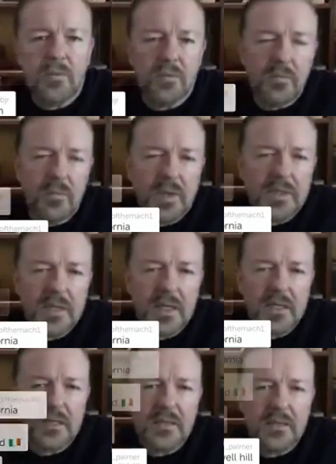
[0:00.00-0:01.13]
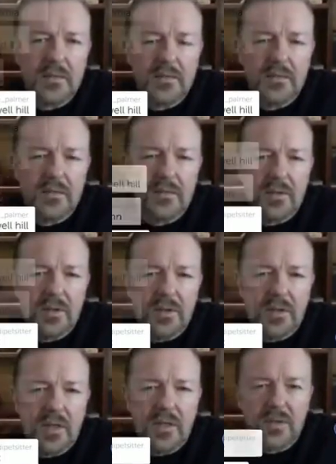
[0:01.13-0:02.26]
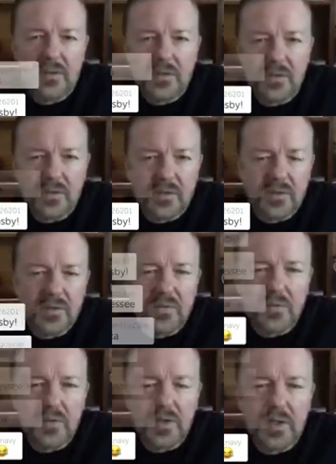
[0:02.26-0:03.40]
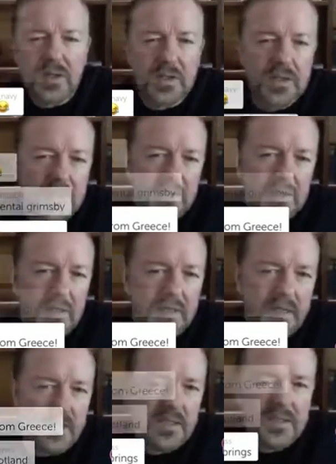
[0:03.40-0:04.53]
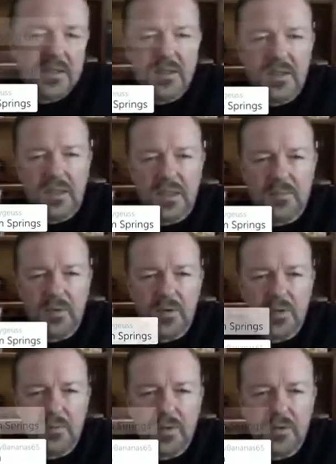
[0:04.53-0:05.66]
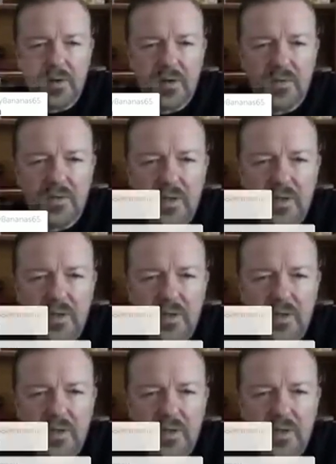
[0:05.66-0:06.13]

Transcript: Wednesdays it's you're sort of at work and Sundays it's morning but you're off.